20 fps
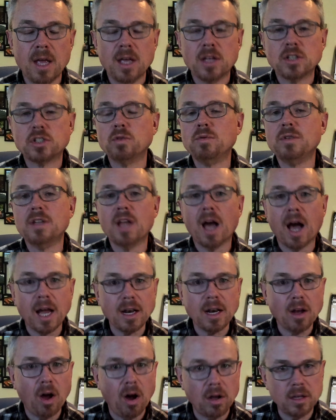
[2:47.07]
So
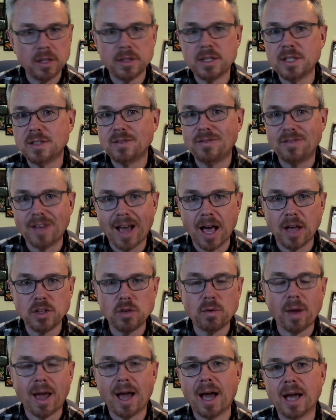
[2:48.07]
not all of these
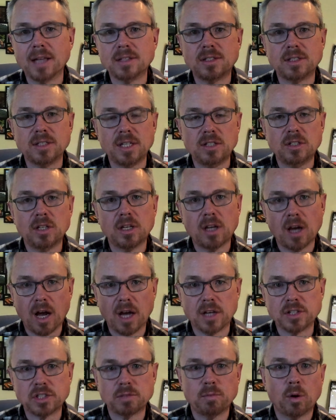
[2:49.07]
value adds need to
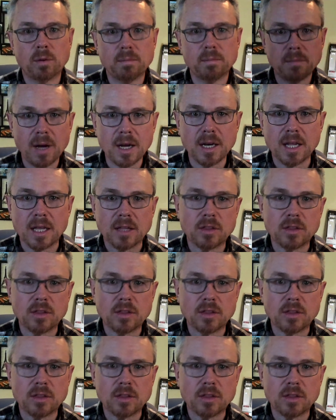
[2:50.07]
cost more money.